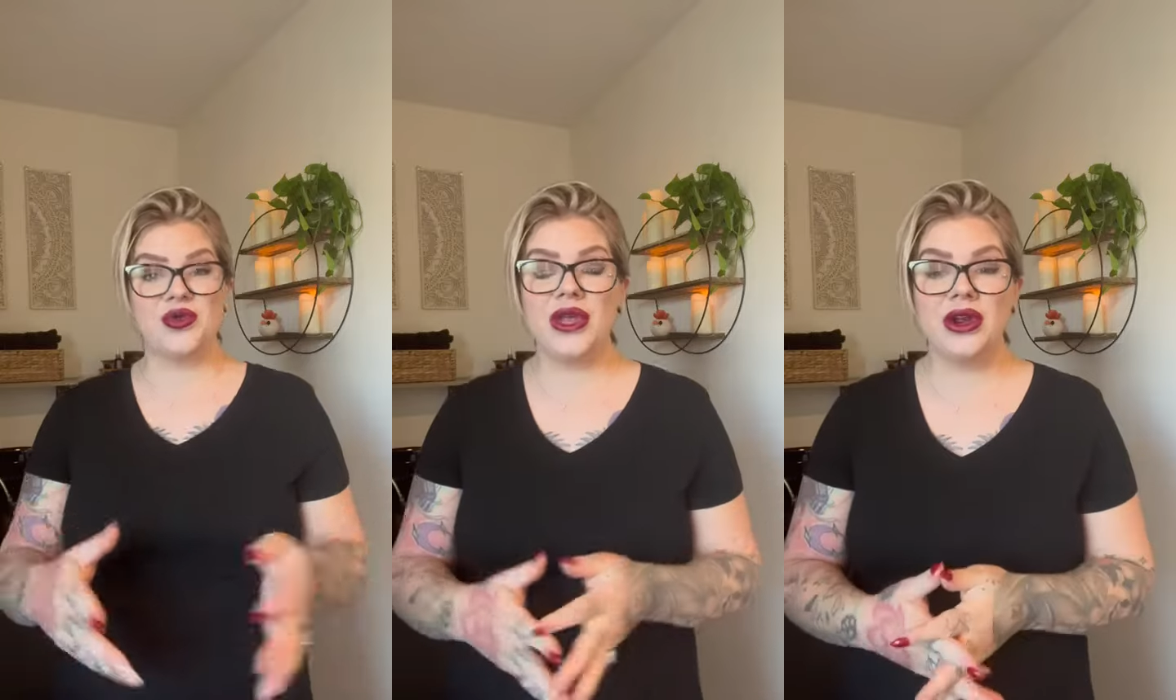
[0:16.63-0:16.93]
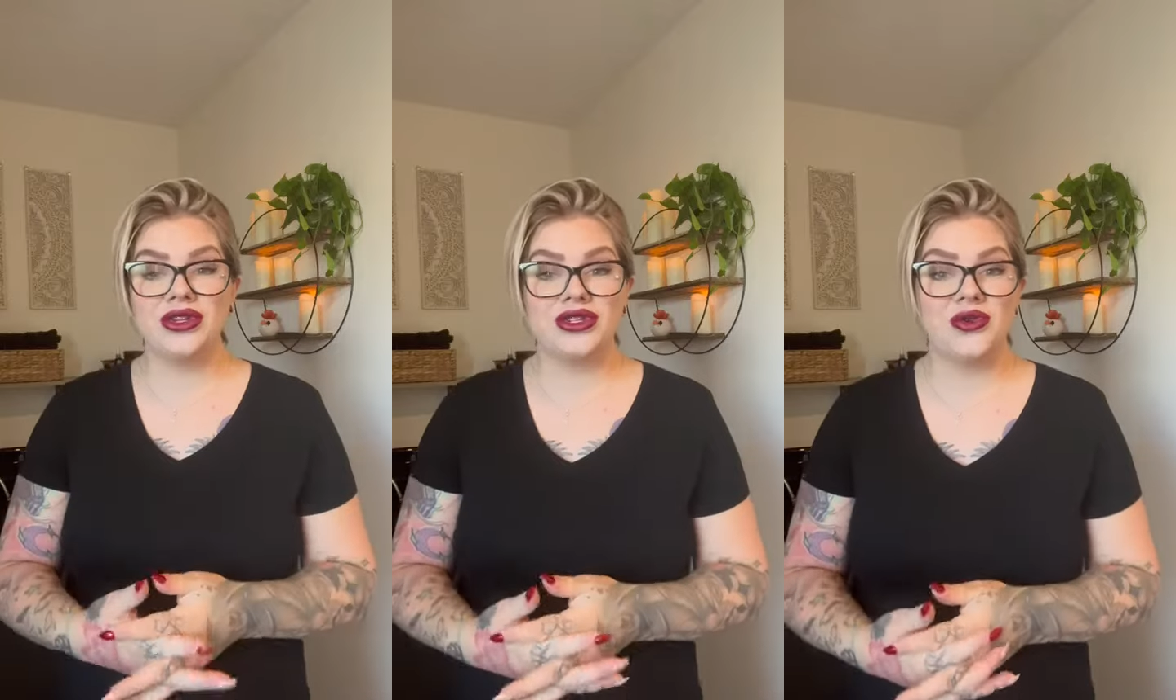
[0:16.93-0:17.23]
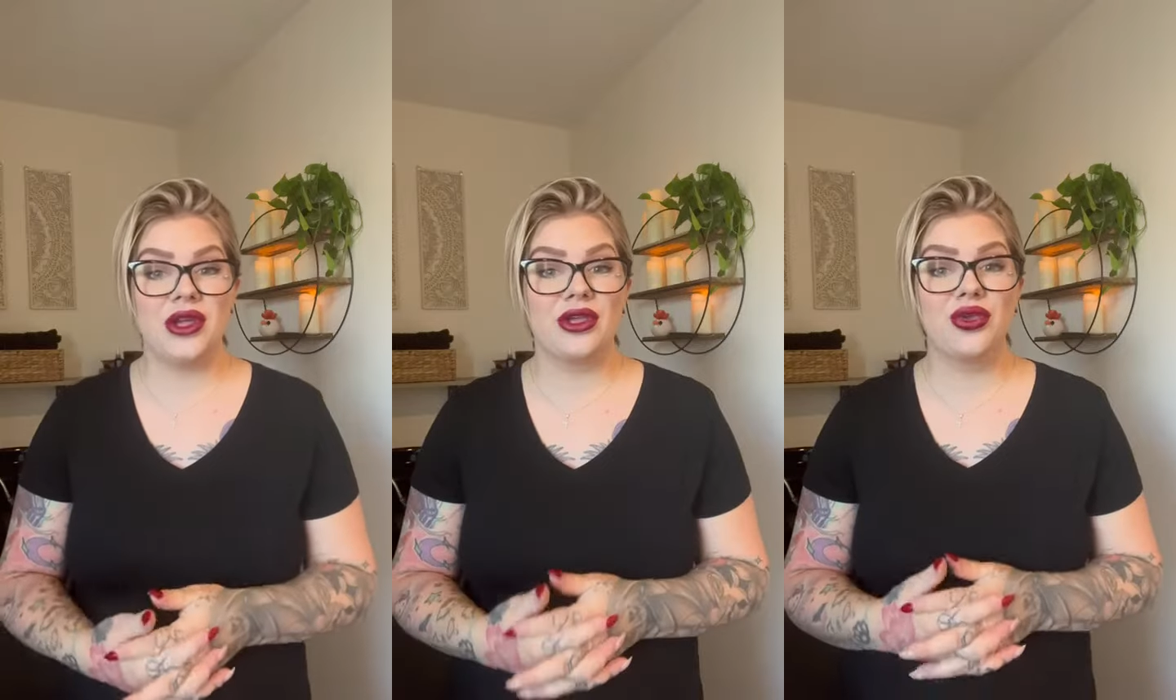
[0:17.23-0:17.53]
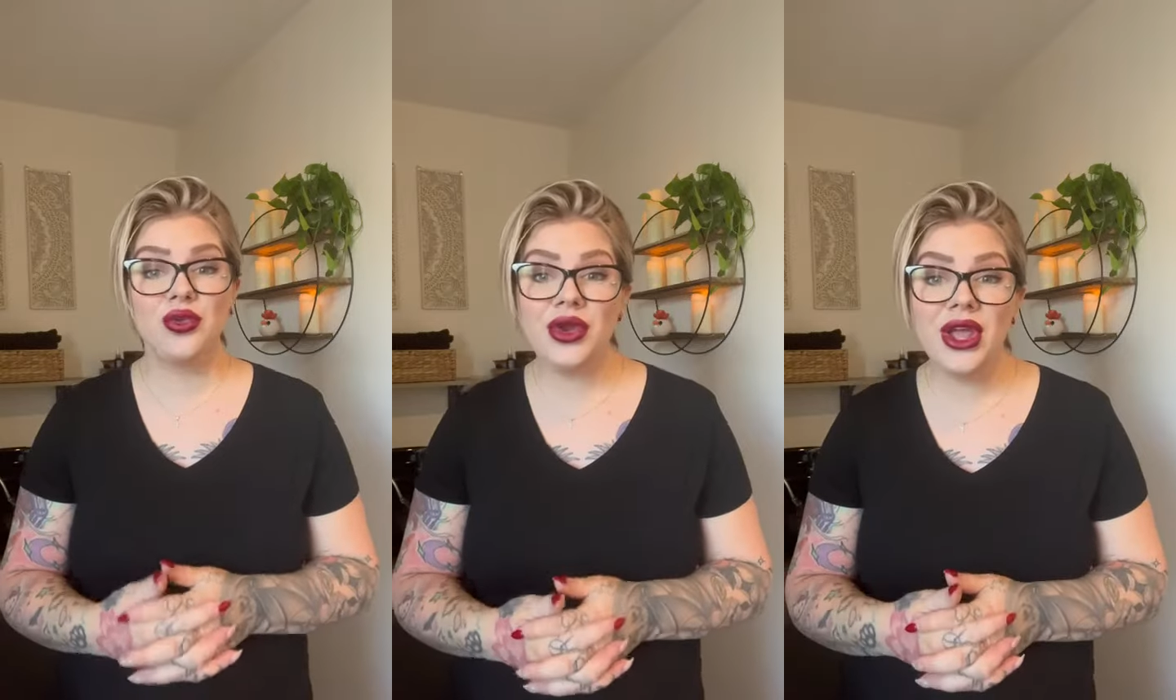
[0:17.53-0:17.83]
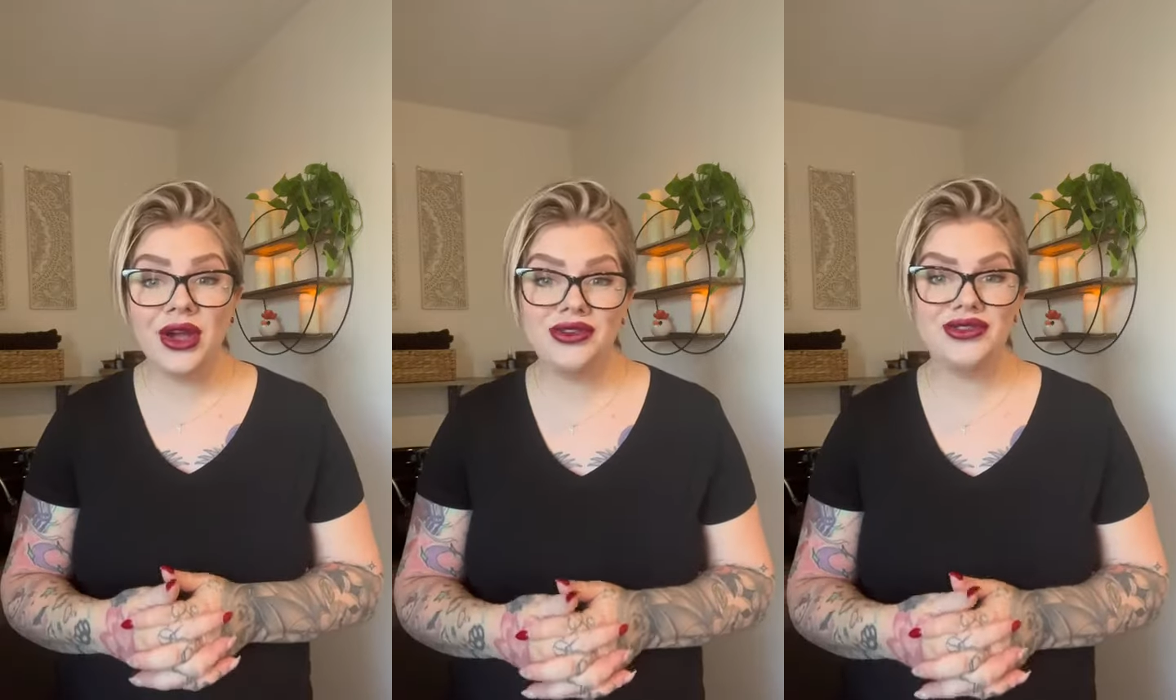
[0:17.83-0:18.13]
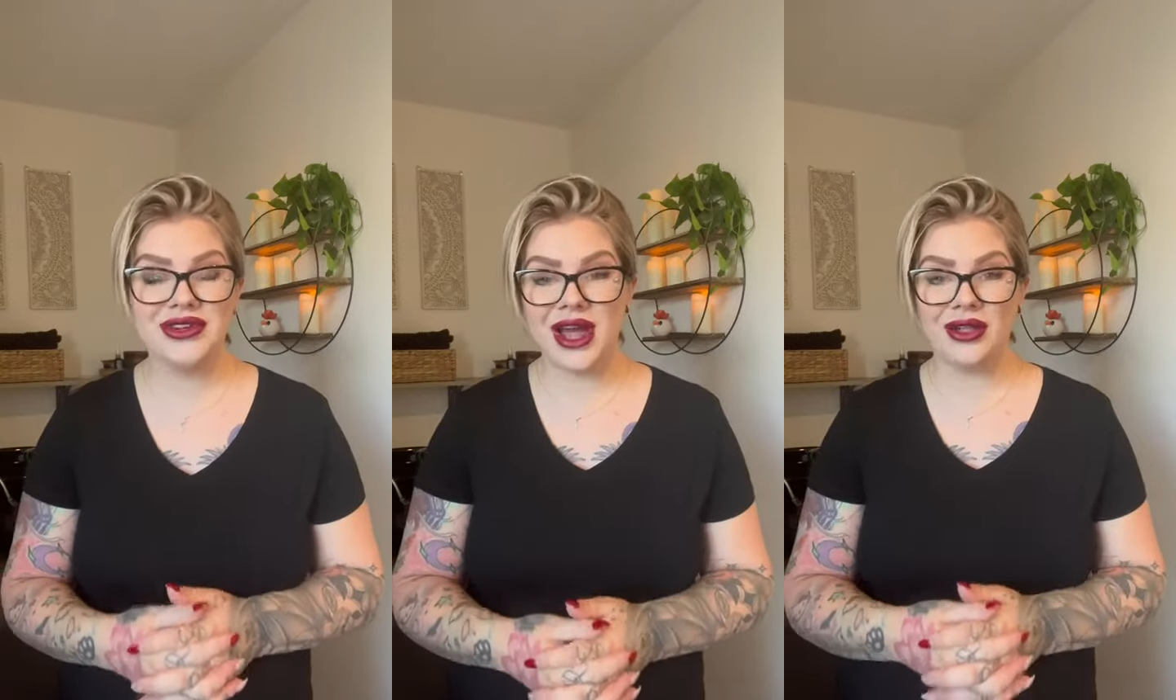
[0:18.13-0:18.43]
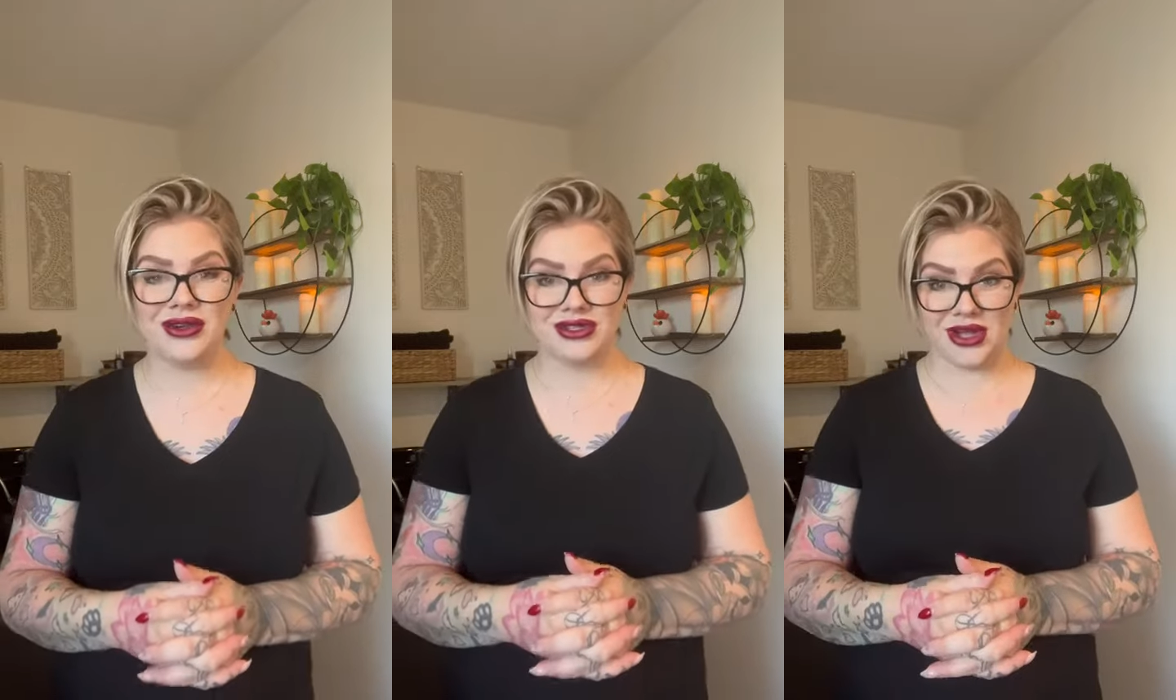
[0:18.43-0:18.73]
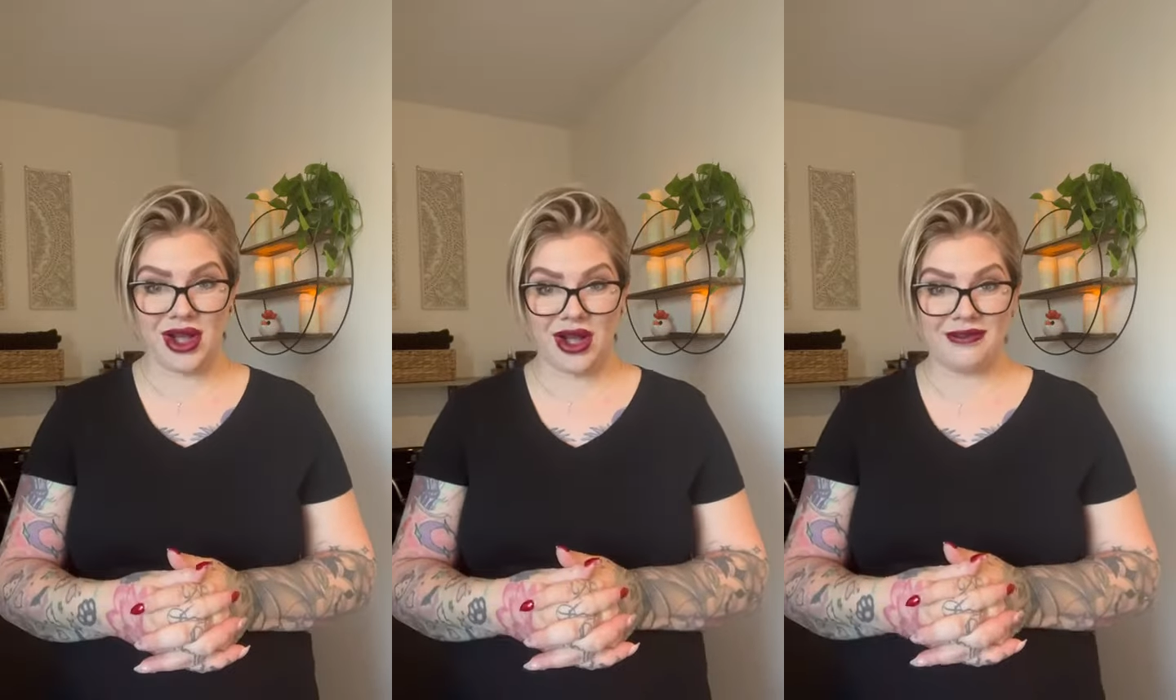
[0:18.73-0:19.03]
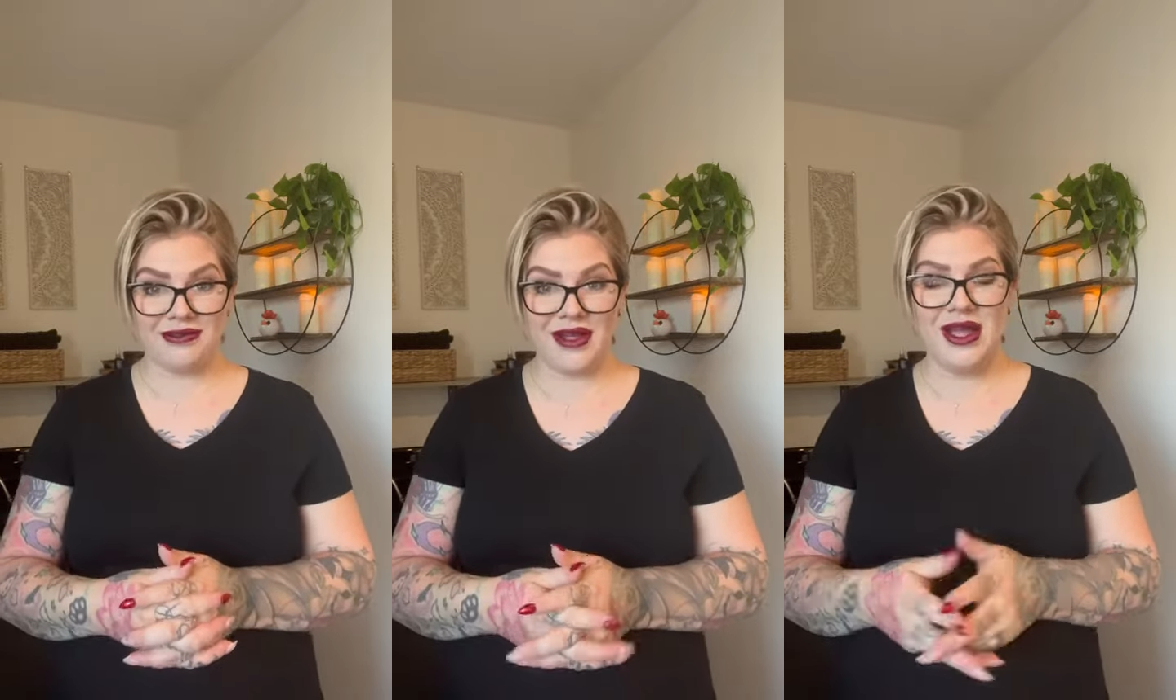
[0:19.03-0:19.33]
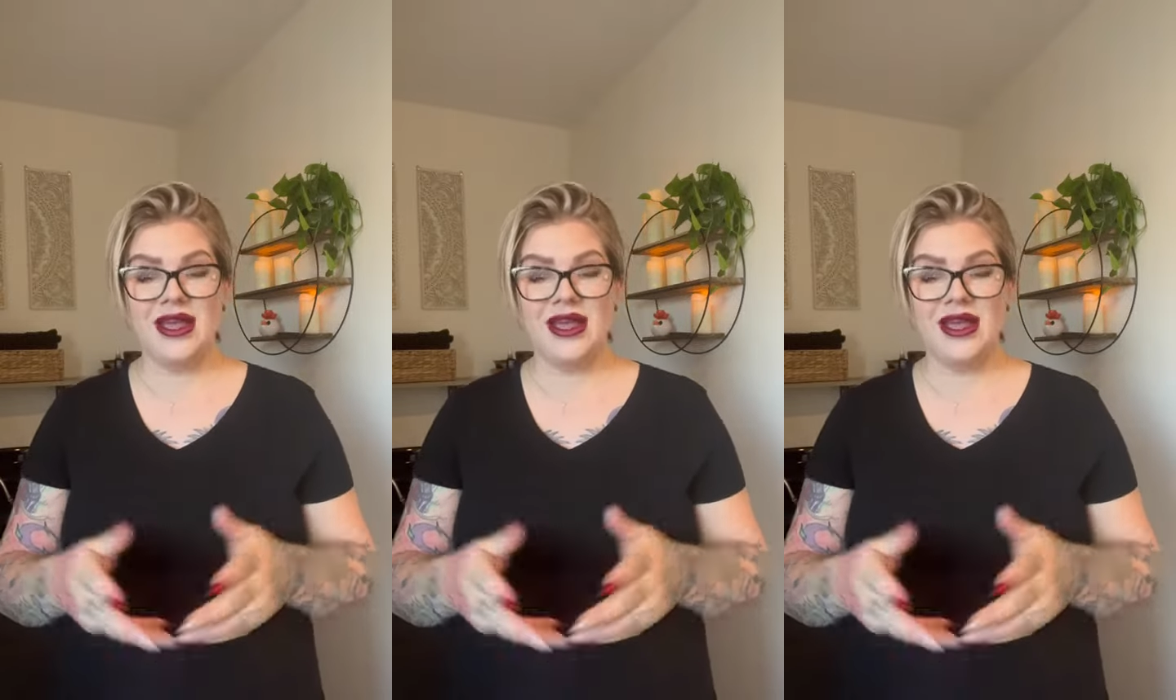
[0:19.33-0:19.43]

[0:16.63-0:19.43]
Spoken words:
we are doing $300 off